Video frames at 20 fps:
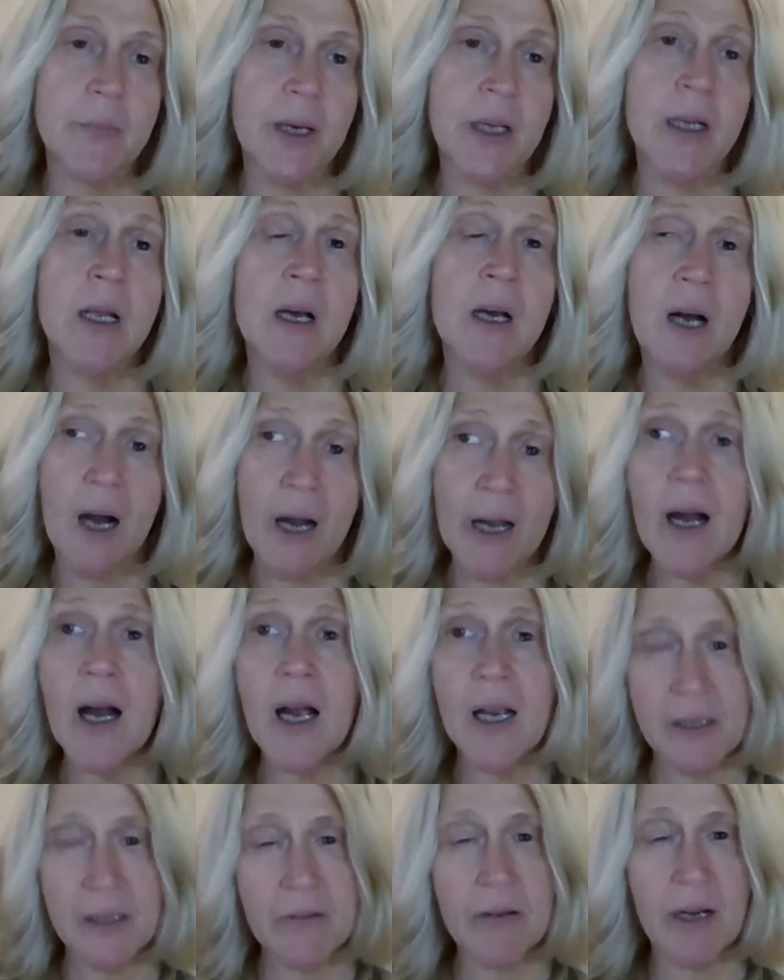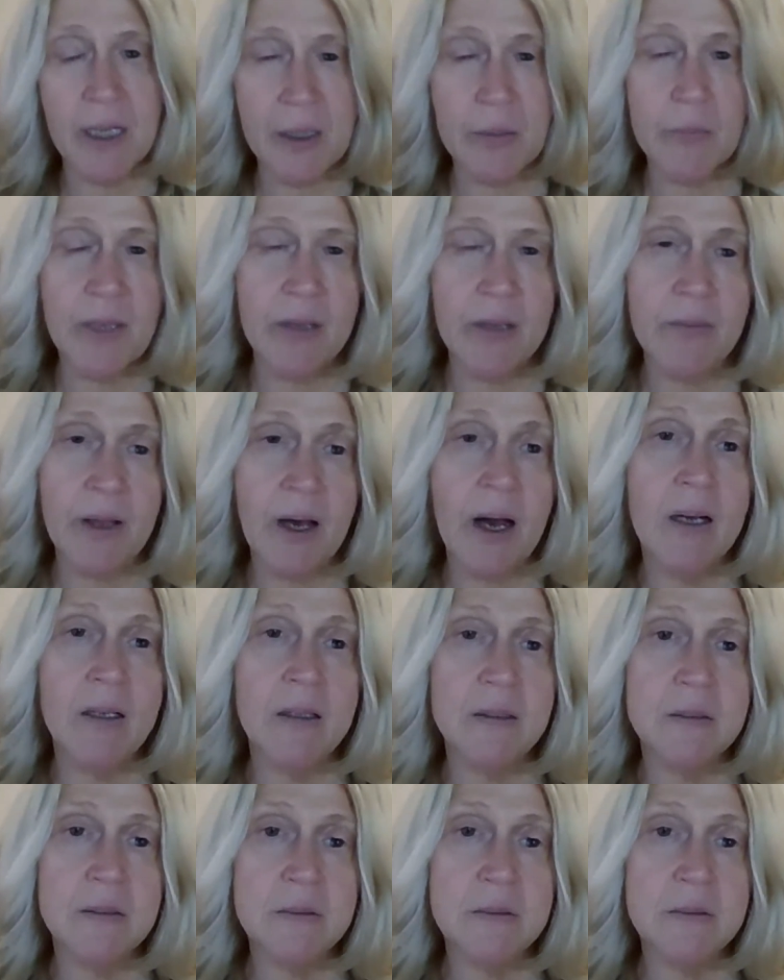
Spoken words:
But I highly recommend that.